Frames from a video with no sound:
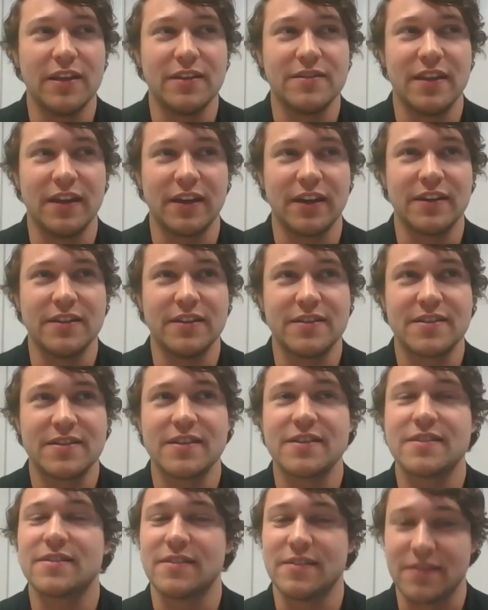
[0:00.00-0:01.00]
the
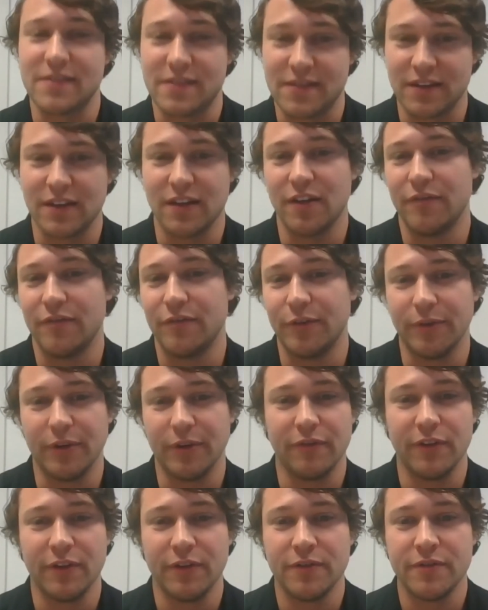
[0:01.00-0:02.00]
consistency of your
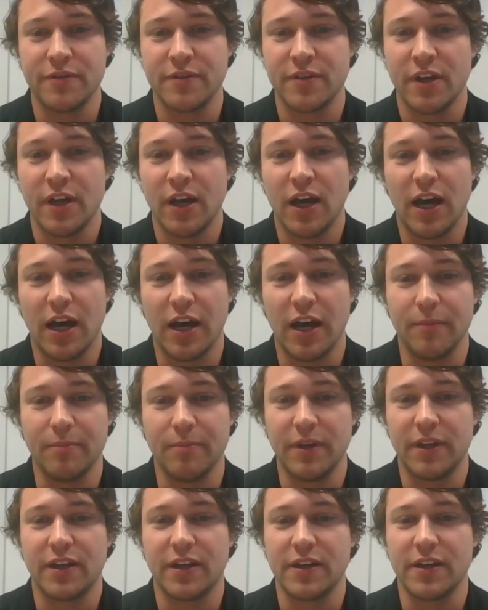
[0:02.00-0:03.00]
reviews,
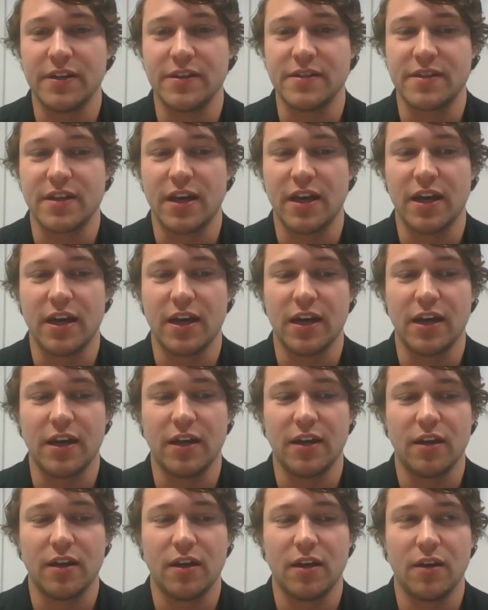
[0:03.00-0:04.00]
because
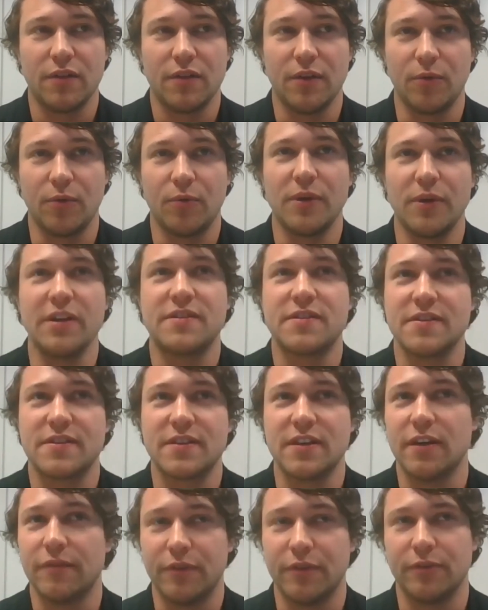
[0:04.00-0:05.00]
the
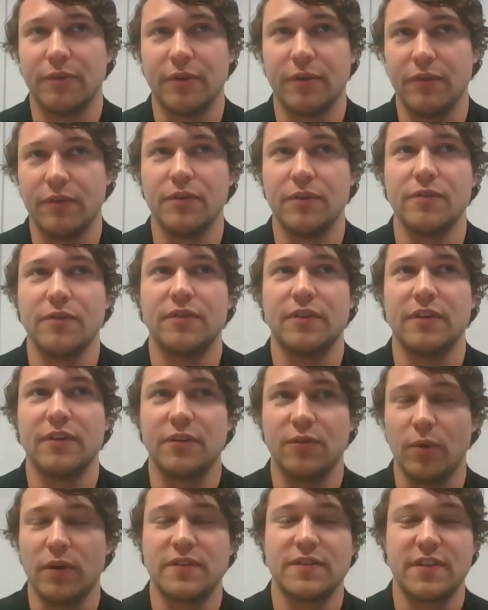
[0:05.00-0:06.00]
recency of your reviews is
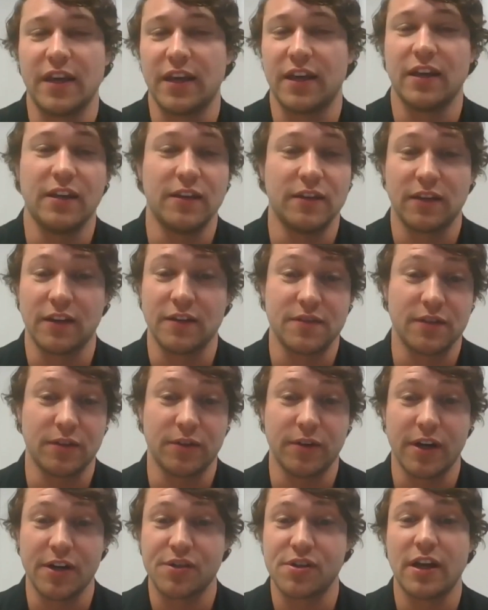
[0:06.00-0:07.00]
what's taken into
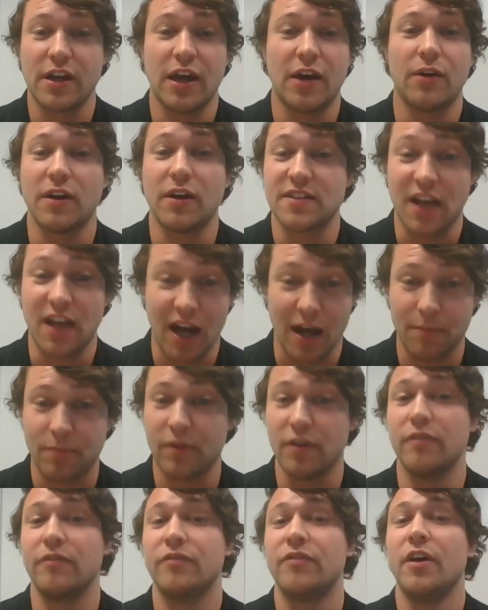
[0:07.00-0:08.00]
consideration now on top
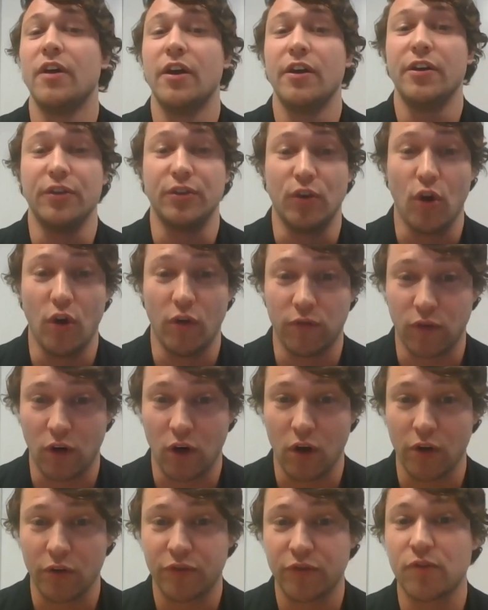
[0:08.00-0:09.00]
of your
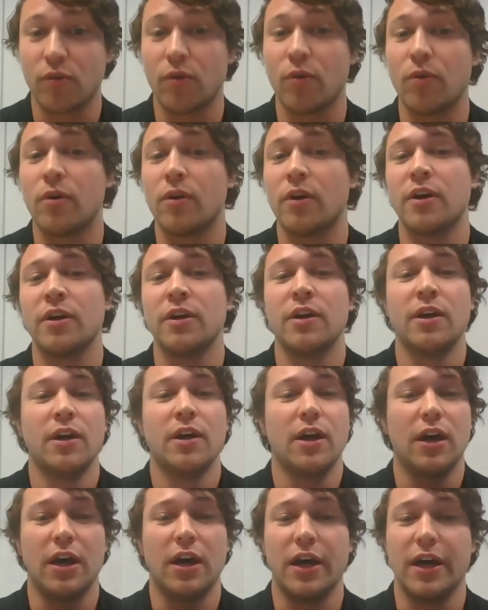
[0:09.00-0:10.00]
overall score,
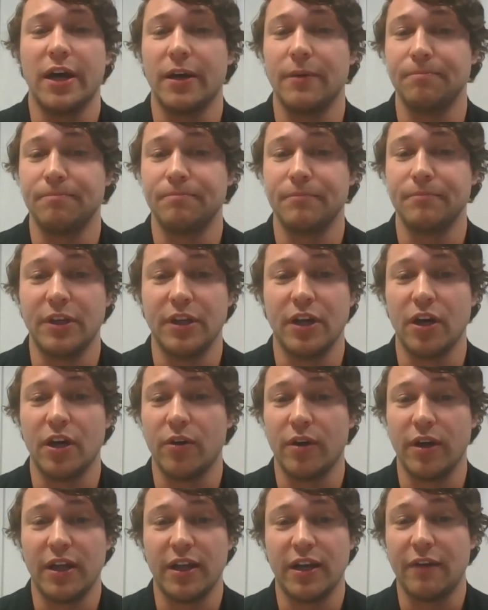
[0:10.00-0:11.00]

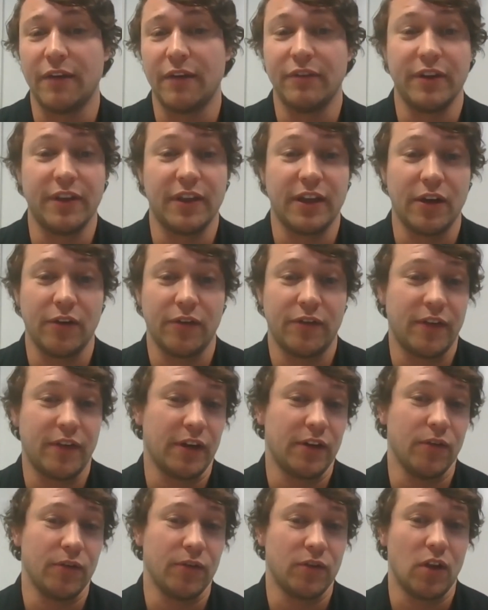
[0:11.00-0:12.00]
and everything else
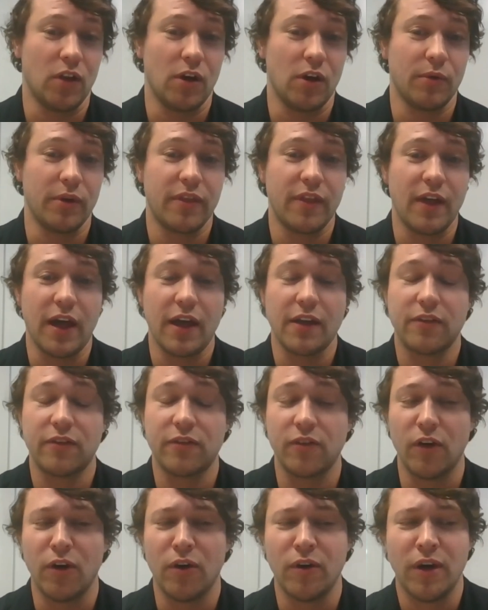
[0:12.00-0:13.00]
that goes along with that.
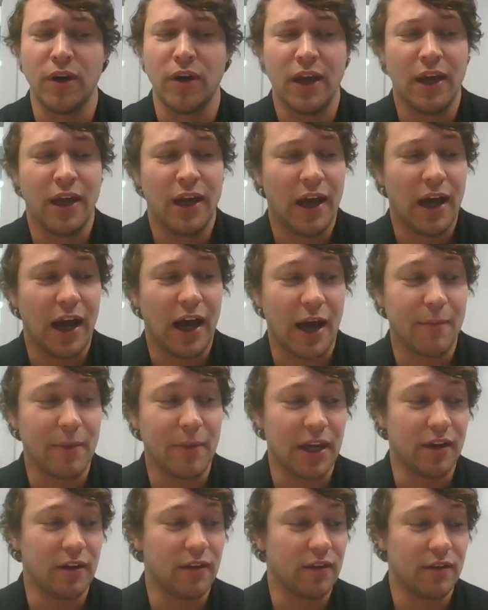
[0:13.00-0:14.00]
So, I
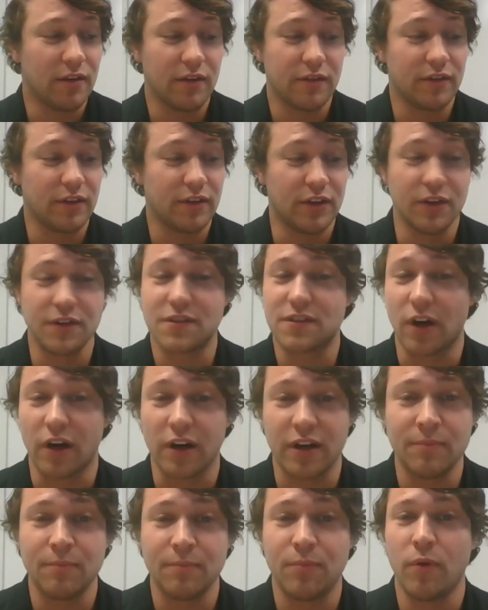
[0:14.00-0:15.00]
mean, good
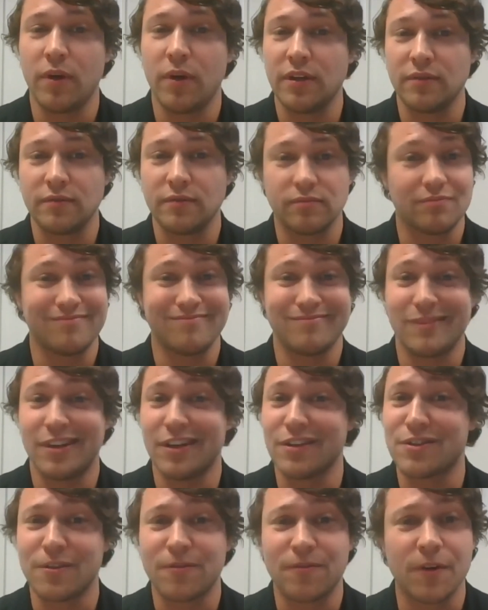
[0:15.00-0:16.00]
starting point.
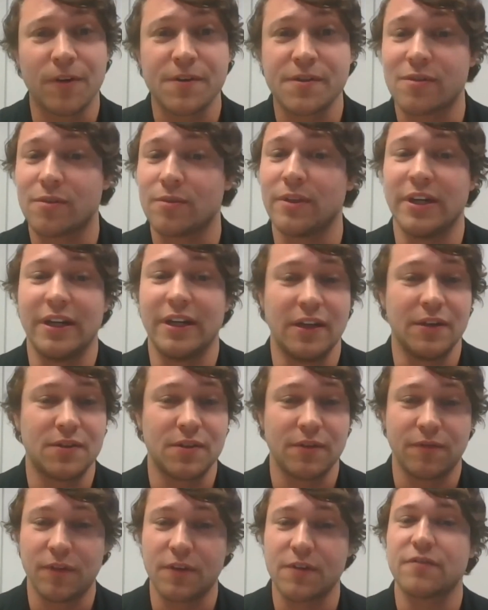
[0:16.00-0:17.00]
Get your first 3, get
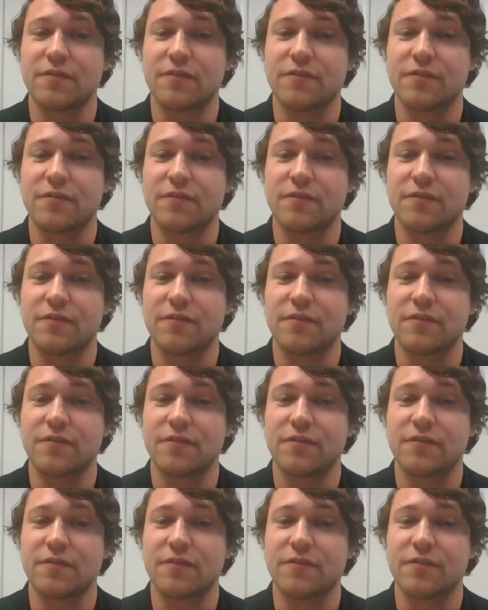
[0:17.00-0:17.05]
your first